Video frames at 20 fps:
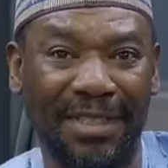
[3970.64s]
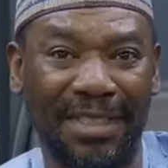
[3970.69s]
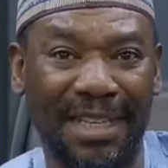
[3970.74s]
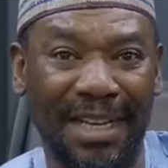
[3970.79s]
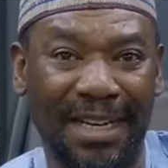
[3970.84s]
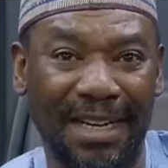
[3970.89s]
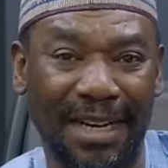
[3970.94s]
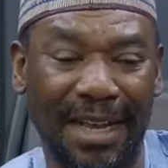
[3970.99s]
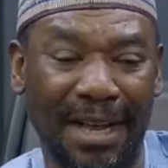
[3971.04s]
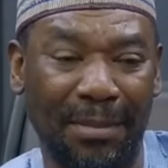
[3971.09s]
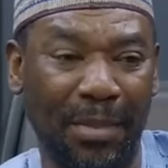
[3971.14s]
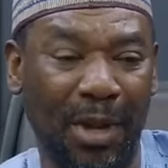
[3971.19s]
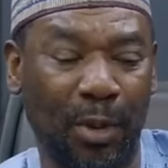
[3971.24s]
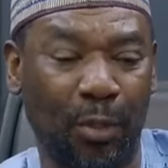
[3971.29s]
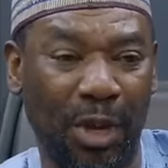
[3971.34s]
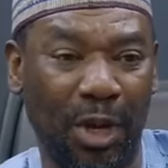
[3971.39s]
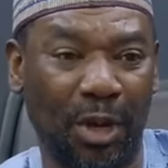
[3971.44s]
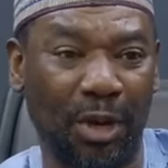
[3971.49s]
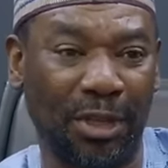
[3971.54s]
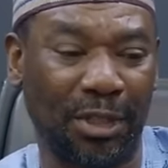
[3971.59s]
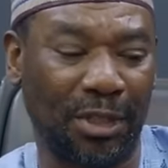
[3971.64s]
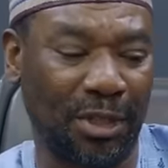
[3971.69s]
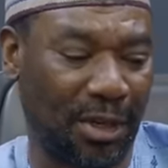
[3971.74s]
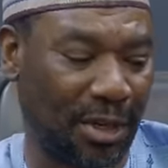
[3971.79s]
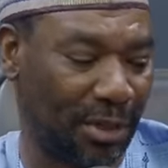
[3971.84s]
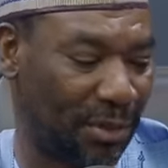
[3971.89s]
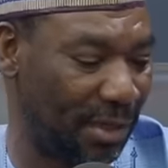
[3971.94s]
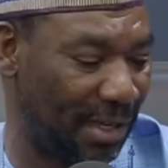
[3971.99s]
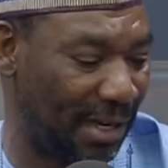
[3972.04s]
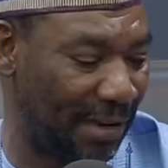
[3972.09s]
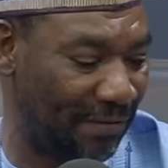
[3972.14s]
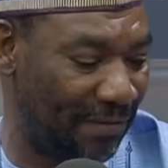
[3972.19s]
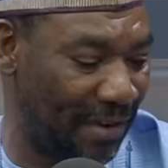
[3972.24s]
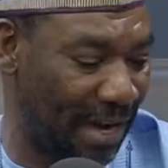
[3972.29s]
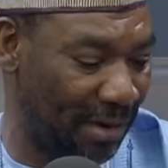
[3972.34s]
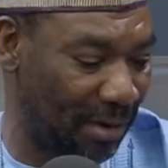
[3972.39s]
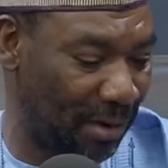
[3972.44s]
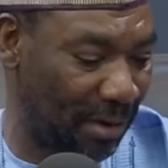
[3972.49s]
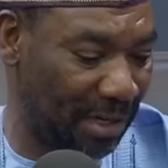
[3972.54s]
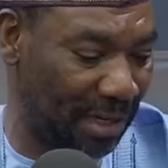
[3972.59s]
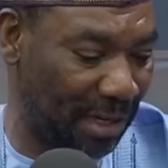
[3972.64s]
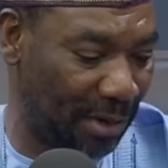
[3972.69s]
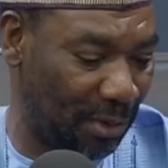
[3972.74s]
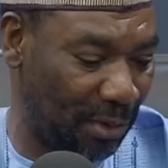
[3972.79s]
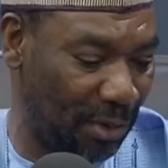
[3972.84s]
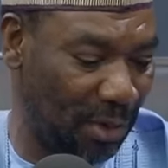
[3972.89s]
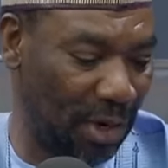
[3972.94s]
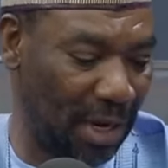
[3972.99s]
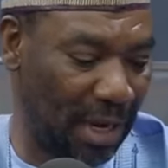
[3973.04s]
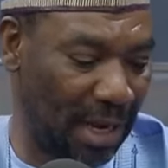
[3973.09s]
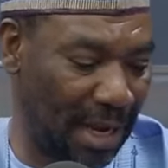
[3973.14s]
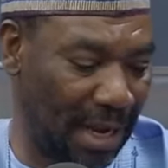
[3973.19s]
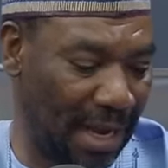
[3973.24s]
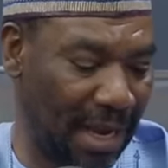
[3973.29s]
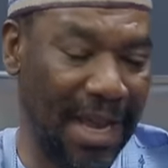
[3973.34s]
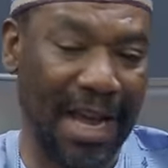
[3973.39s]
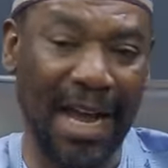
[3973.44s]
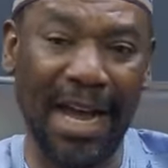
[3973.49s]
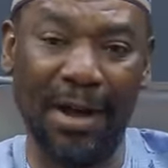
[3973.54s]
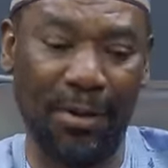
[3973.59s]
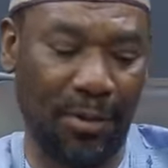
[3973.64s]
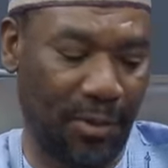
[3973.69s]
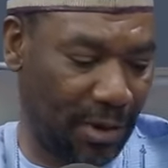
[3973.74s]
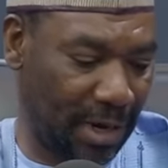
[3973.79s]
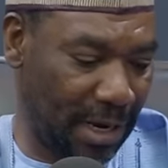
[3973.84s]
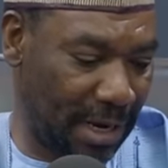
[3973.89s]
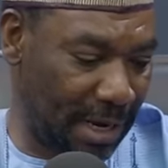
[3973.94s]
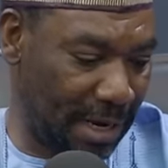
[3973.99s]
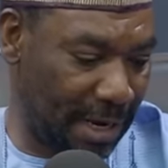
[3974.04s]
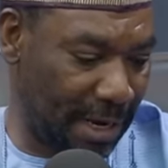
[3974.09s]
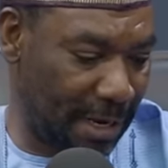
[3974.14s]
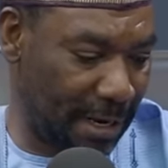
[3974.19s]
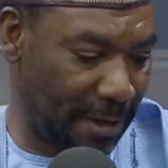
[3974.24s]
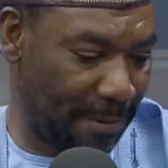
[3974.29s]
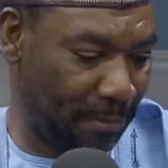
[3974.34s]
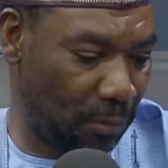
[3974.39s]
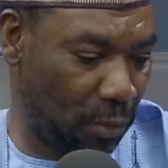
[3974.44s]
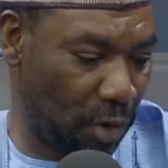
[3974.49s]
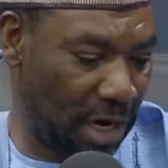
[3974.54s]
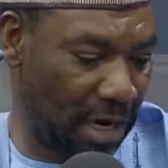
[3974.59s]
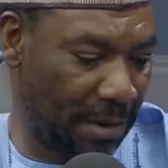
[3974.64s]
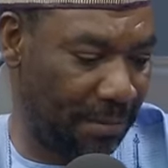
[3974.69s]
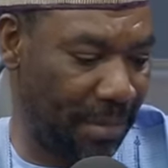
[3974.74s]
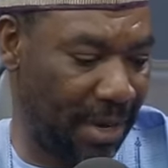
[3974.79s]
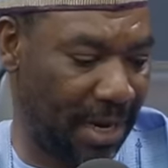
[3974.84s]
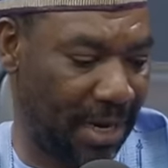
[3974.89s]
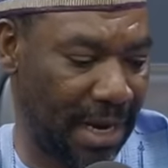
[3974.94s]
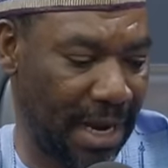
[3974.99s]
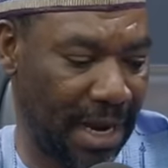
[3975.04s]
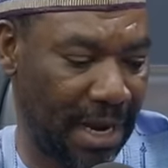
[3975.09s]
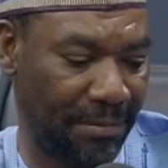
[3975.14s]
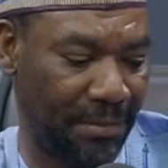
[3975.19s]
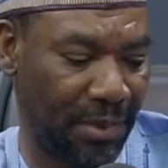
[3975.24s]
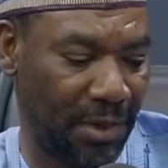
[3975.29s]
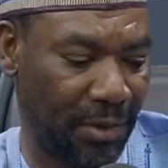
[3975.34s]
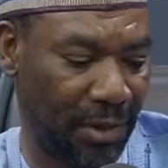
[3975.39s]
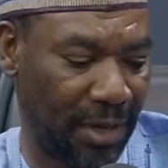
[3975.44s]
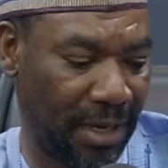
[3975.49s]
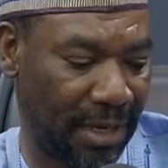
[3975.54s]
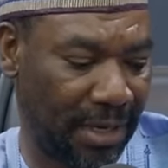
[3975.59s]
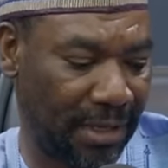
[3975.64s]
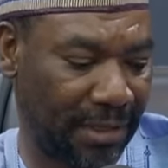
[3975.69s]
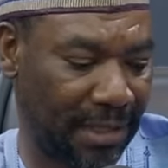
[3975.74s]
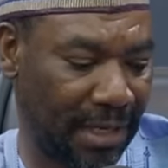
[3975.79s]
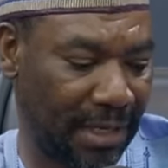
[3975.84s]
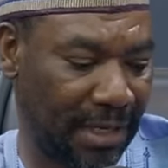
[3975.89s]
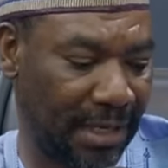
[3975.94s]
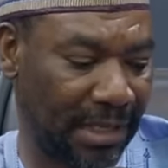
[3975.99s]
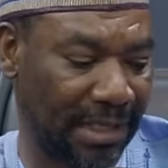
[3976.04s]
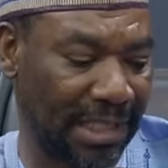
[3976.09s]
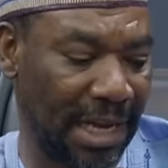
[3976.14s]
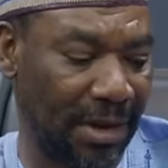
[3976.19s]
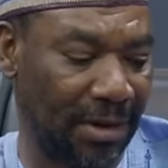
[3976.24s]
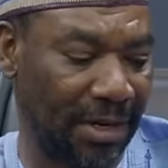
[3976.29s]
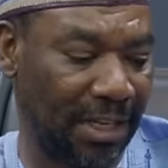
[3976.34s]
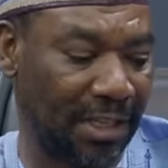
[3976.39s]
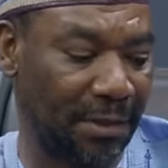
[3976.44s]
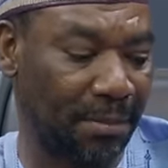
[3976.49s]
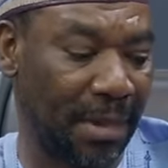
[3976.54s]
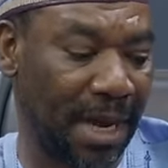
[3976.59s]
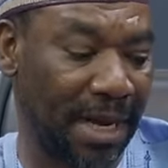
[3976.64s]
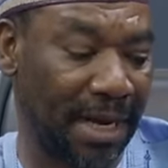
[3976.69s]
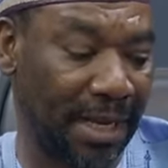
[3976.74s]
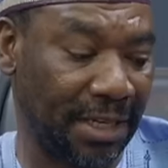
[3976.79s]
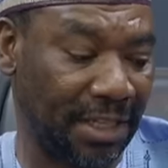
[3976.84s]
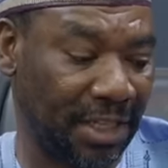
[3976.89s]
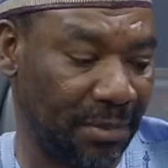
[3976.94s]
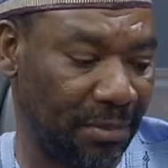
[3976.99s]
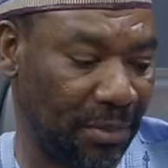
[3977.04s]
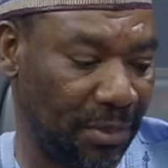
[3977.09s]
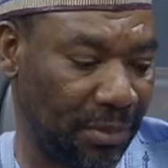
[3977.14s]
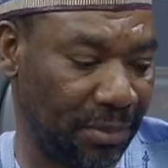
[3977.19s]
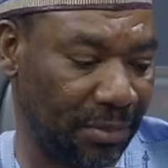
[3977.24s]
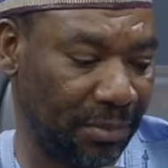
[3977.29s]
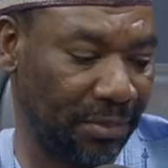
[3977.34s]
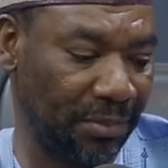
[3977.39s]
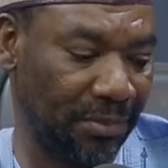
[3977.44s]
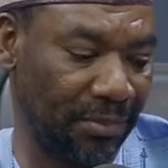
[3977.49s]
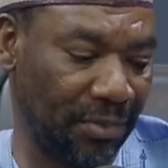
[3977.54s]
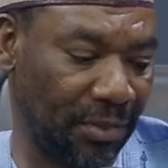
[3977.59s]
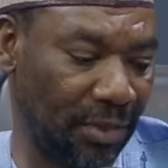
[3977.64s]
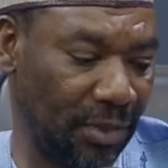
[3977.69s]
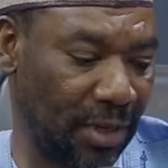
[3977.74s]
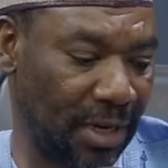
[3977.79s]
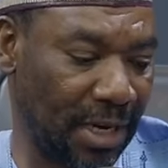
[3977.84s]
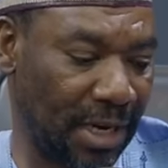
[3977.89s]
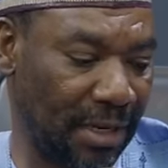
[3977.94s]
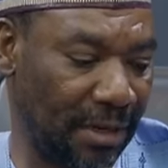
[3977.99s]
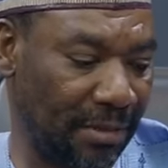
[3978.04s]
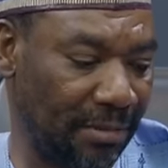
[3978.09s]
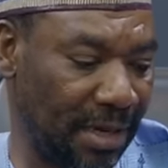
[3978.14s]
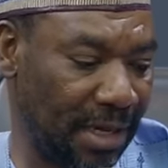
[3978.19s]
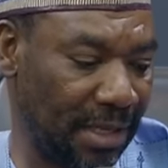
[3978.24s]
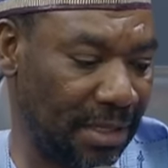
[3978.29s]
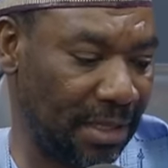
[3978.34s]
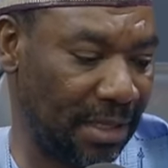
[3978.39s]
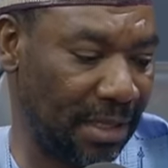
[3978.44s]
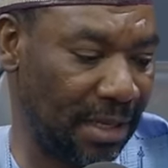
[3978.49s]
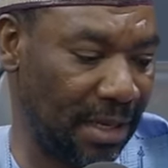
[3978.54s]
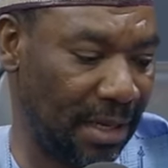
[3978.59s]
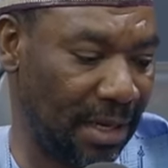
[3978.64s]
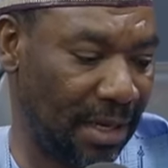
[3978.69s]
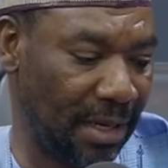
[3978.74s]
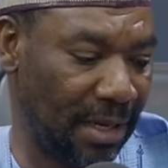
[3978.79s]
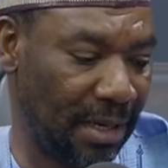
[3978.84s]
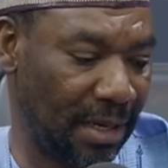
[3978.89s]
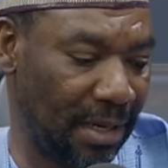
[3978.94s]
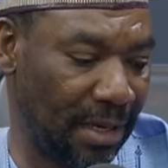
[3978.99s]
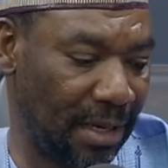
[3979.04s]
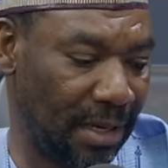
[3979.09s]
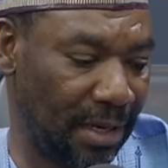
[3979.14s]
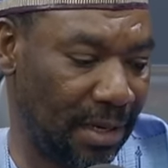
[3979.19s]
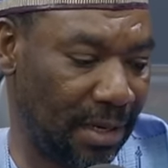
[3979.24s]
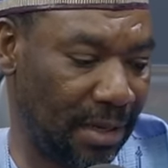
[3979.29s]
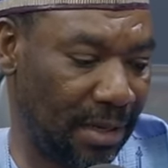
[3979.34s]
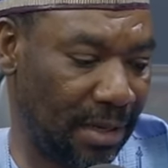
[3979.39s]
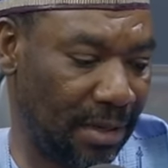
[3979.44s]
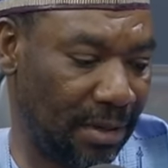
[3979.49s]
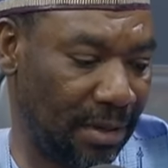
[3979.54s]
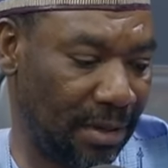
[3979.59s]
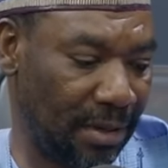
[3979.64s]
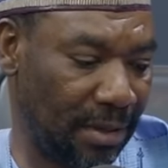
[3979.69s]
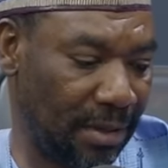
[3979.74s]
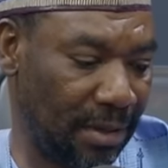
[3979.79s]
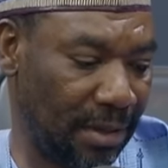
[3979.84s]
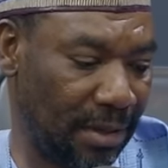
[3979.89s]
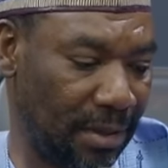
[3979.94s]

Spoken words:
to signal, make we continue to the van, not they go. Mohammed Abioye, he said the sound is manageable. You can imagine. Yeah.